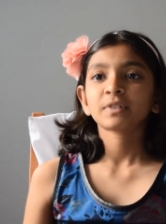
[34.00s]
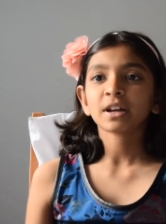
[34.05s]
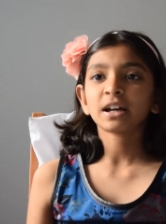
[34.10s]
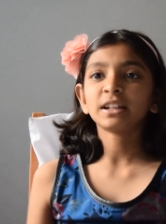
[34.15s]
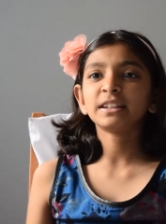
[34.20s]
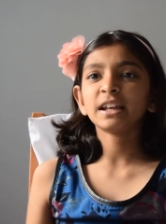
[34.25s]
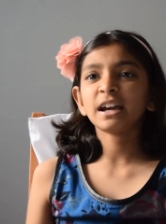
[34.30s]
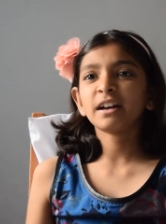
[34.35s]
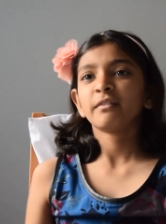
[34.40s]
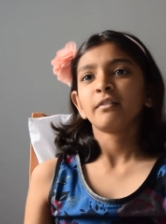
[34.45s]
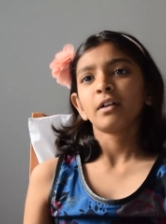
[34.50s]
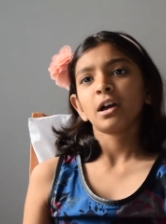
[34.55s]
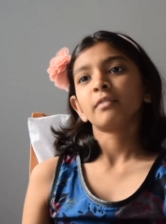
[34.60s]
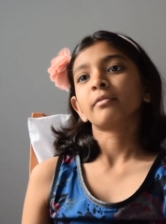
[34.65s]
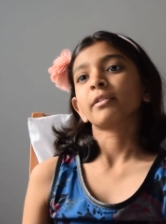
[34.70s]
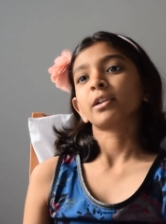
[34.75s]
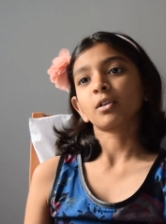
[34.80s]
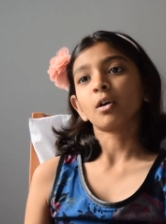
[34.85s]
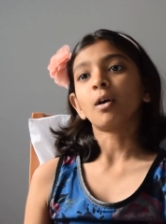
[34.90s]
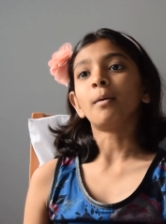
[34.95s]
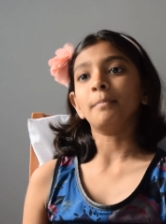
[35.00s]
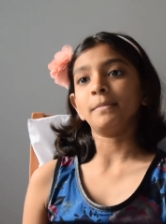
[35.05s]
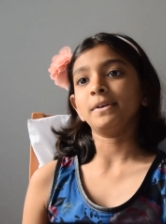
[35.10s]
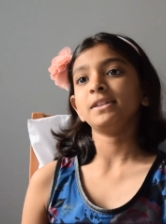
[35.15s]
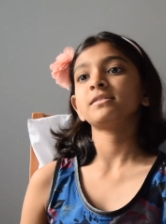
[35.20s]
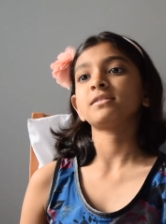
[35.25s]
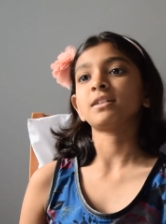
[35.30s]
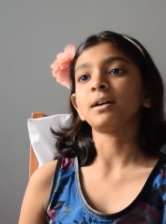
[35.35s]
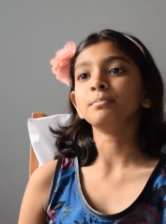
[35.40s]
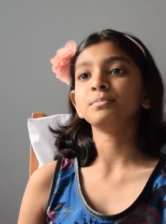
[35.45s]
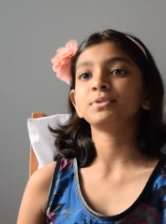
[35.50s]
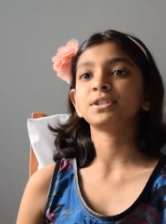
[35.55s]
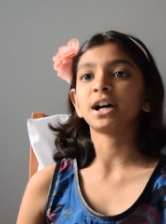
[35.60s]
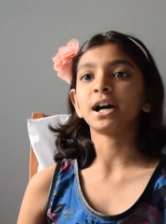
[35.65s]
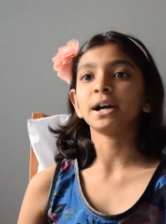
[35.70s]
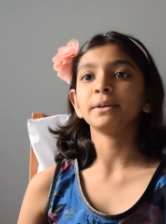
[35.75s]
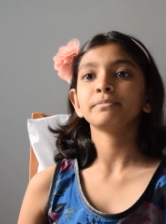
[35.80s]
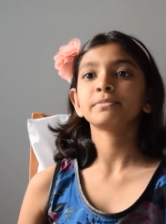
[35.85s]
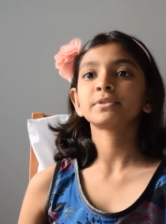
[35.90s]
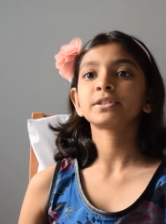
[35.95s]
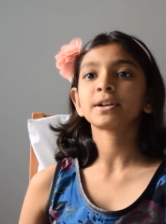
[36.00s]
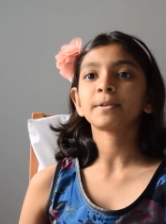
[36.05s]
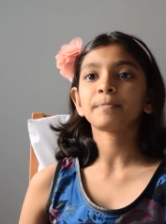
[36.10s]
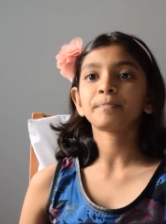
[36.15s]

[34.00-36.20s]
they're very common sometimes.